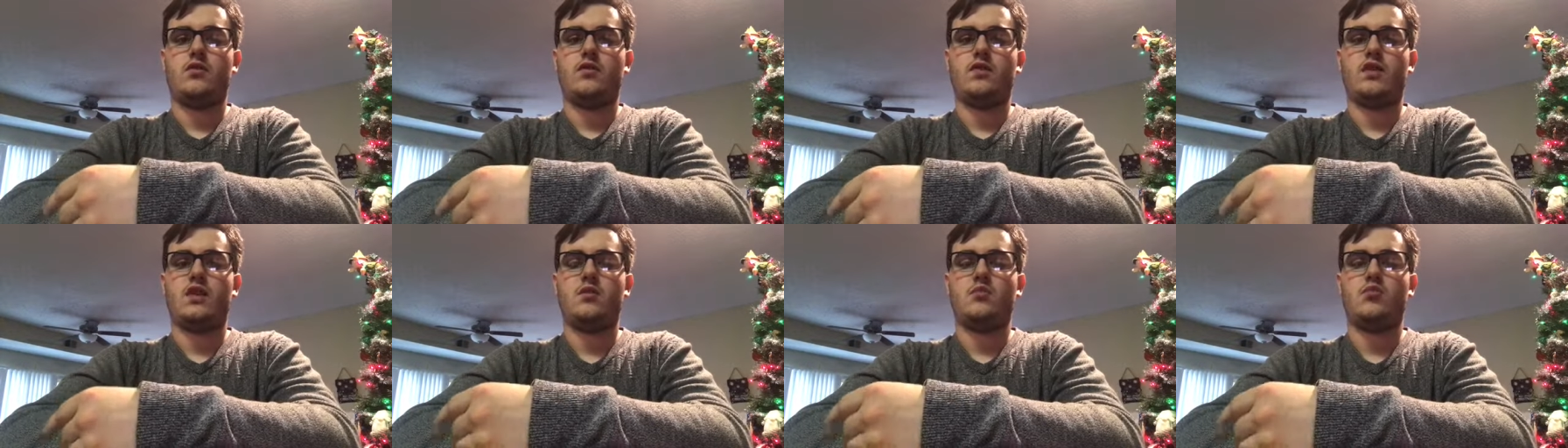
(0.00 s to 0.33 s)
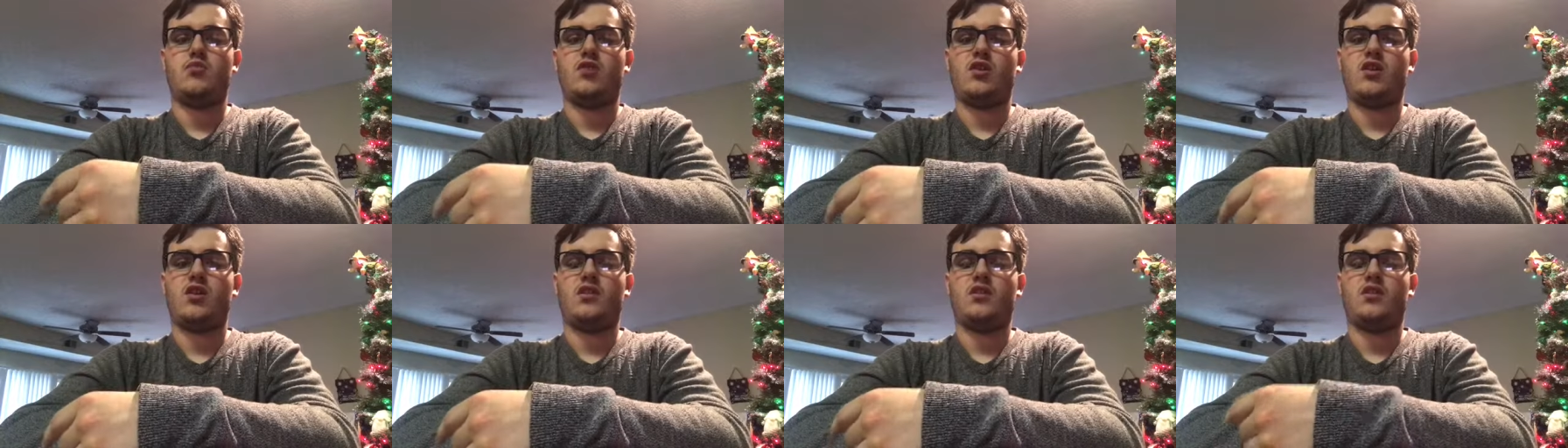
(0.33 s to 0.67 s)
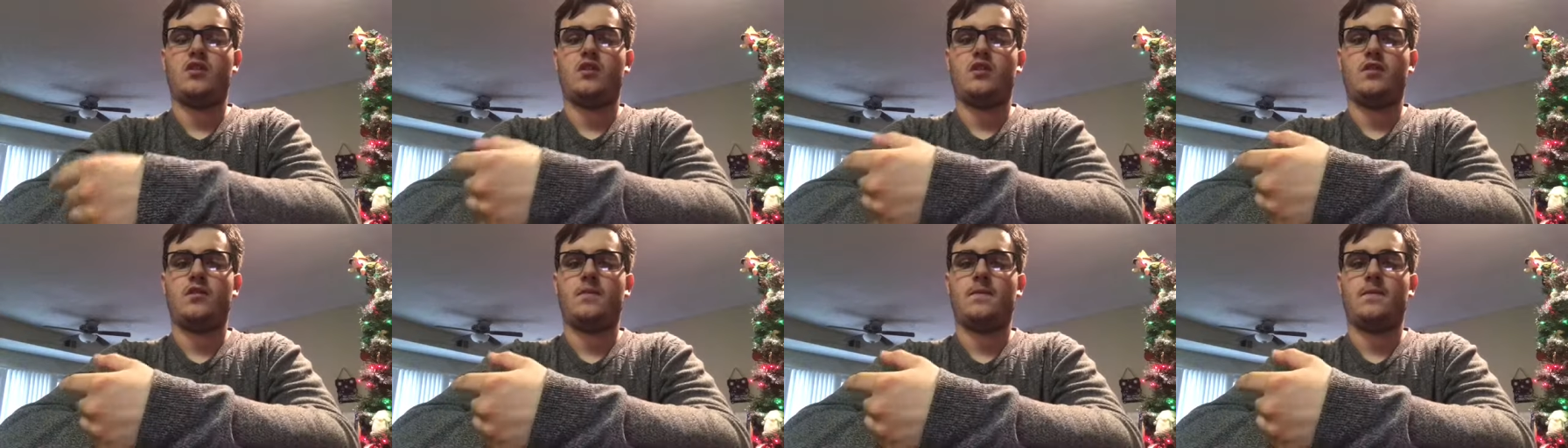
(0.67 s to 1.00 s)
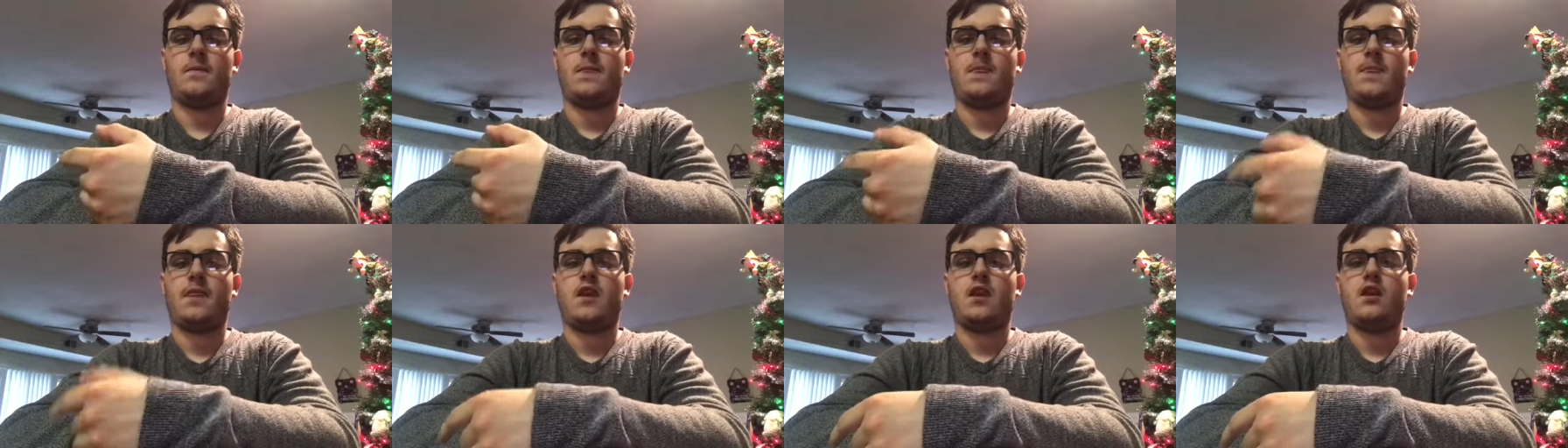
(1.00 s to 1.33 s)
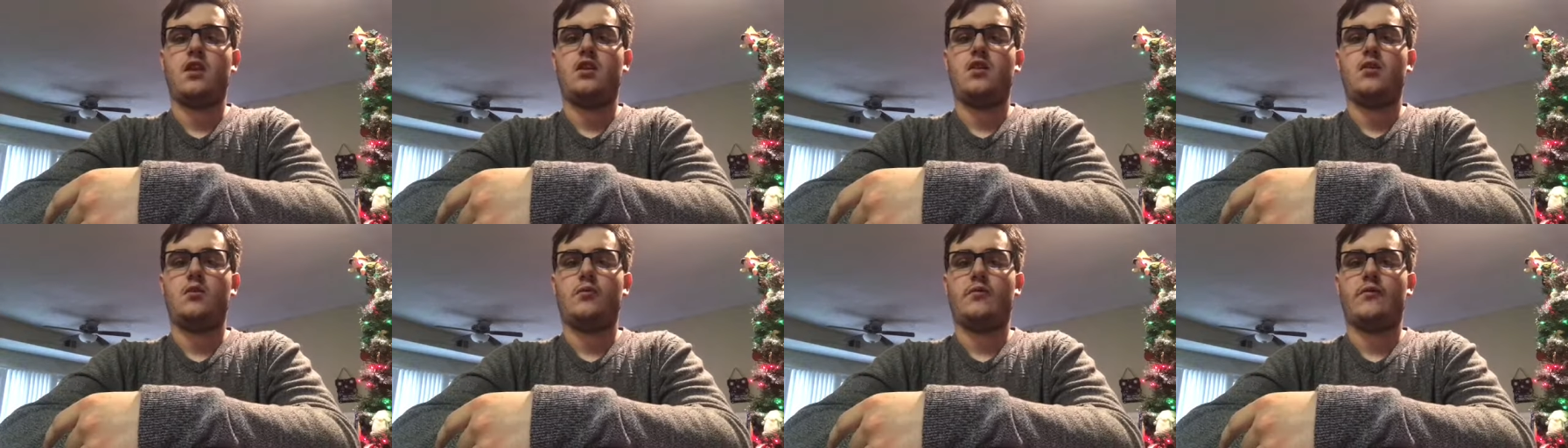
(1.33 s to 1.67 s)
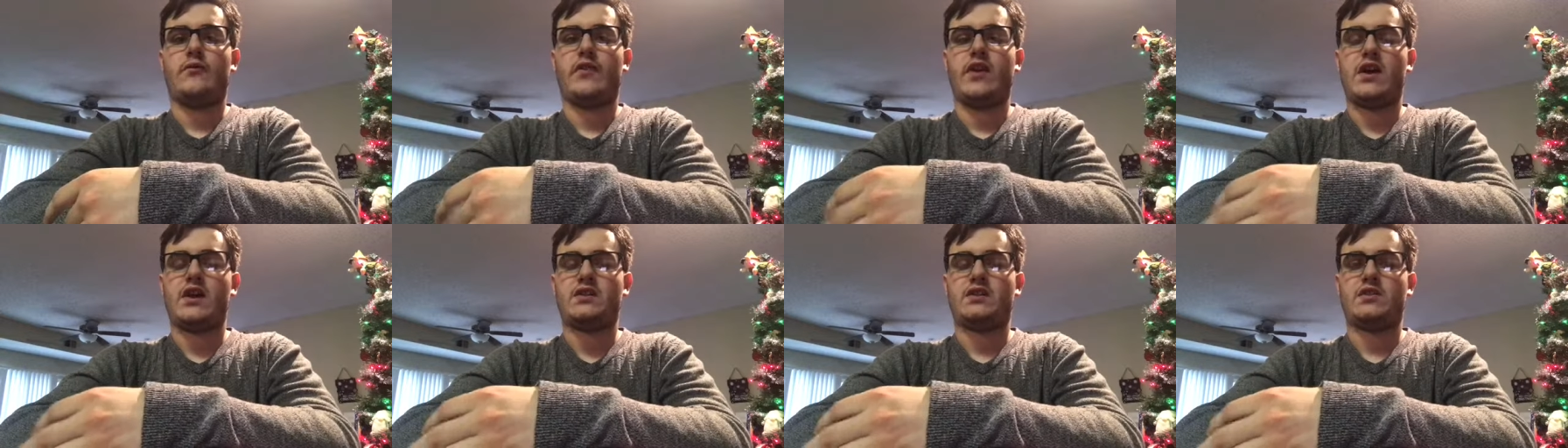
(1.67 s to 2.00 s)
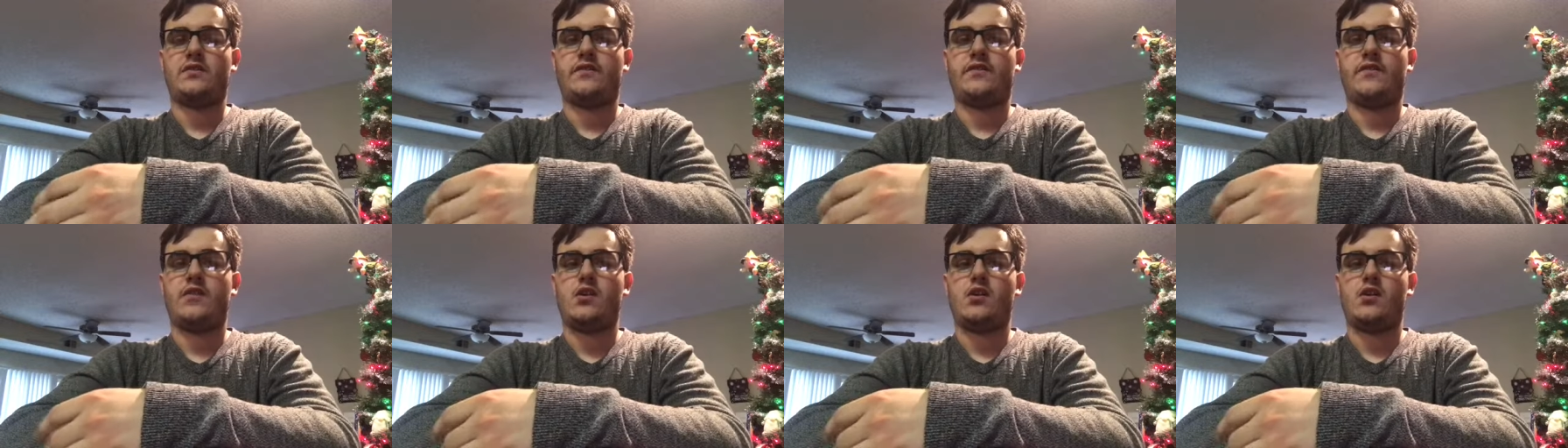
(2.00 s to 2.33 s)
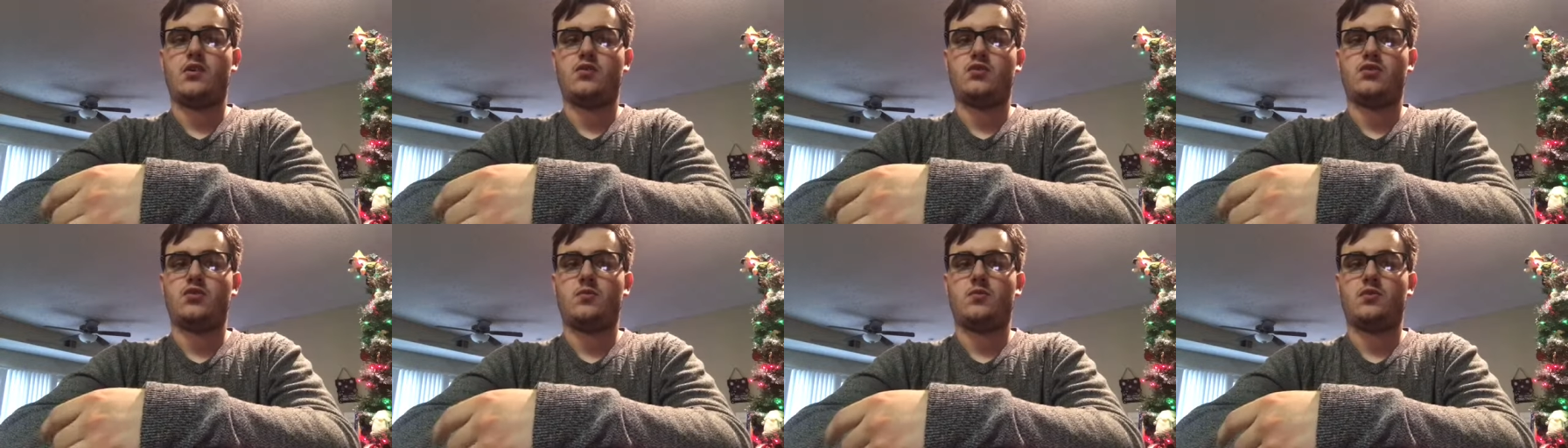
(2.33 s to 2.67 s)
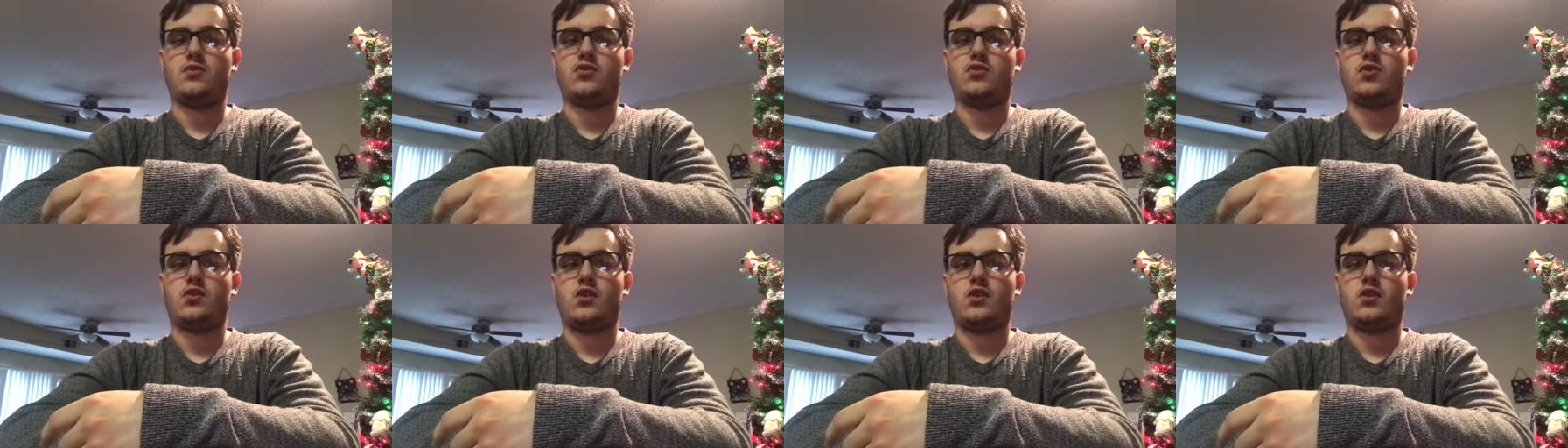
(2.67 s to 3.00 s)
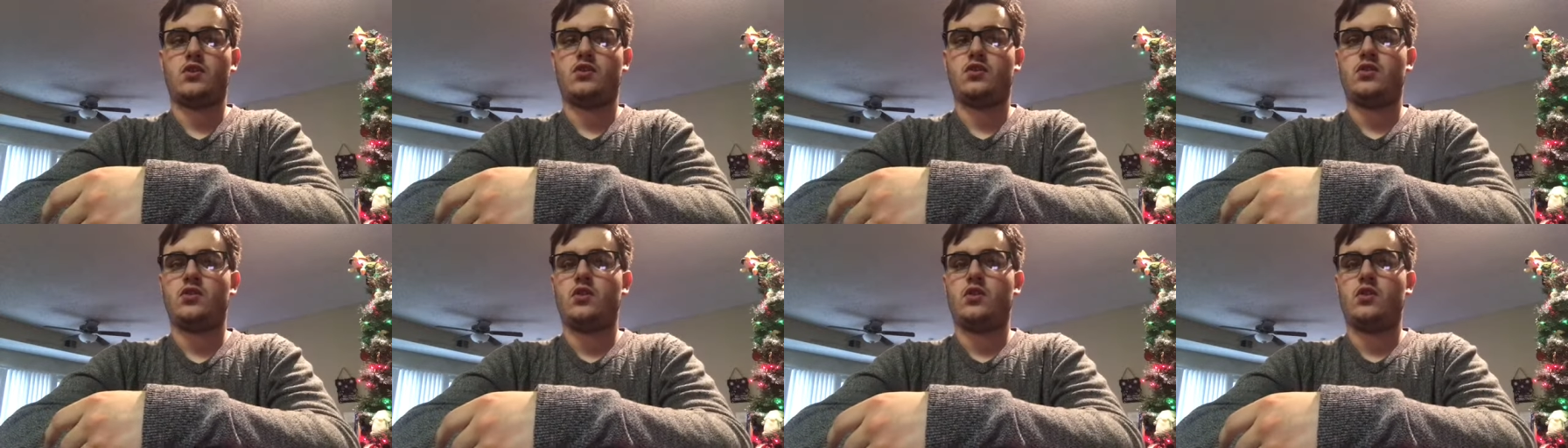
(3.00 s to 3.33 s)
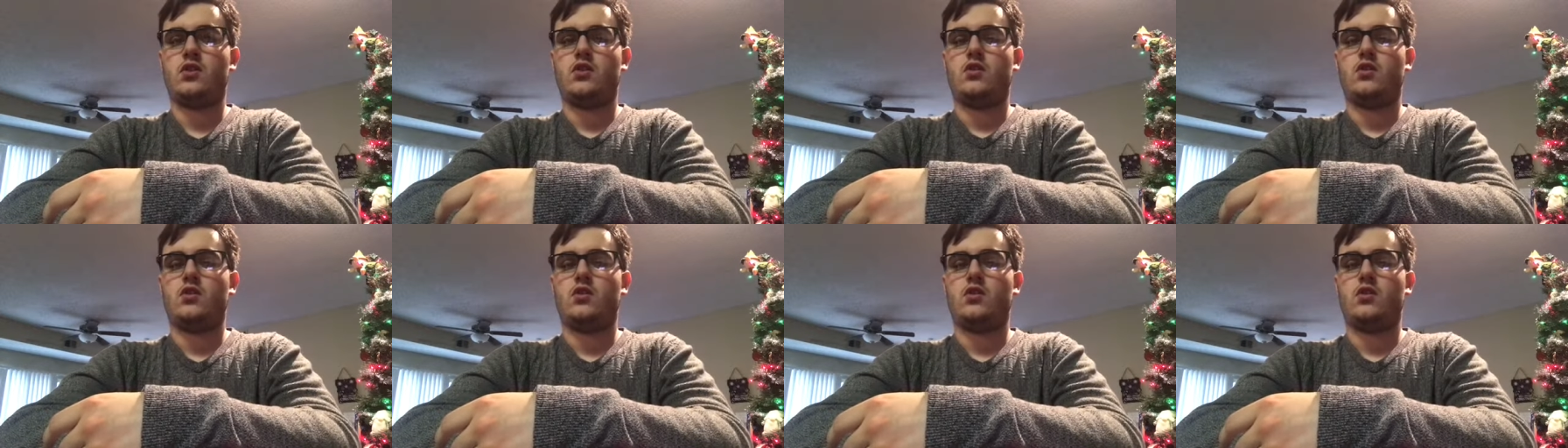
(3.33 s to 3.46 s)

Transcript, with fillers: They brought in Fast and Furious Supercharged,